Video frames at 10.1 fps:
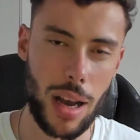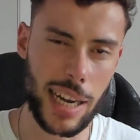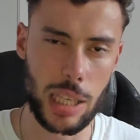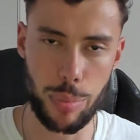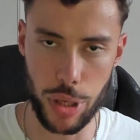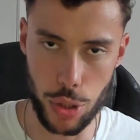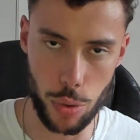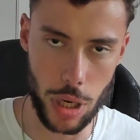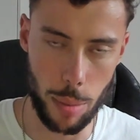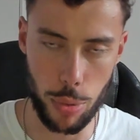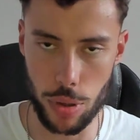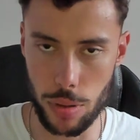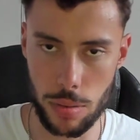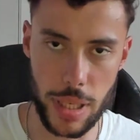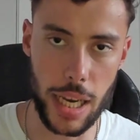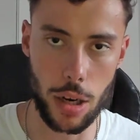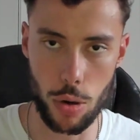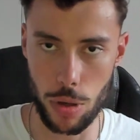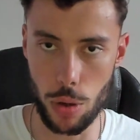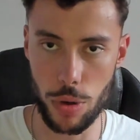I typically do an upper day
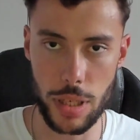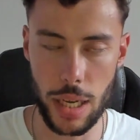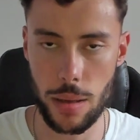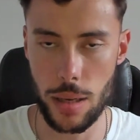or a lower day.